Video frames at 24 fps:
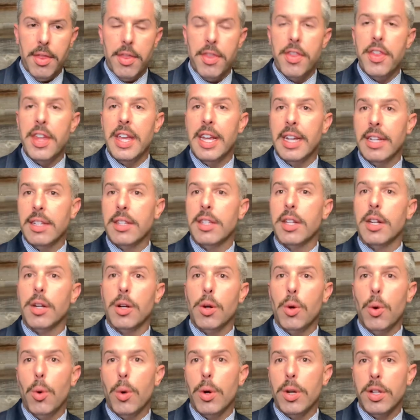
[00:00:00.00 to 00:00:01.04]
things that a
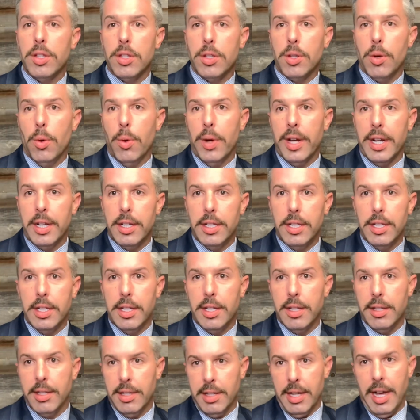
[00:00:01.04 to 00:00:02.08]
court is going to
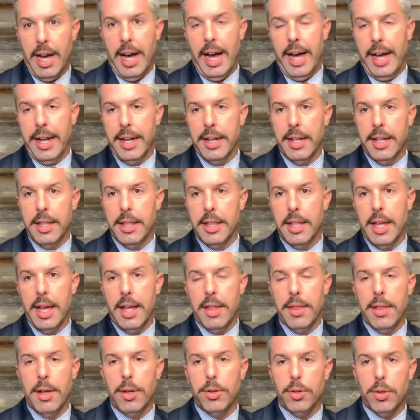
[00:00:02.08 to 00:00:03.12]
decide, and
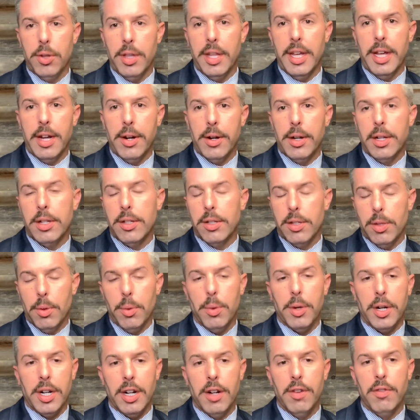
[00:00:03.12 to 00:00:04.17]
those are the areas that
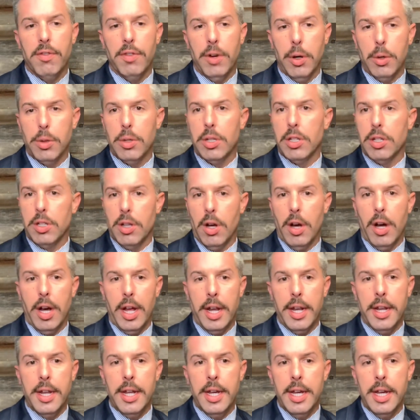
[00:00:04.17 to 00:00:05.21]
we're going to focus on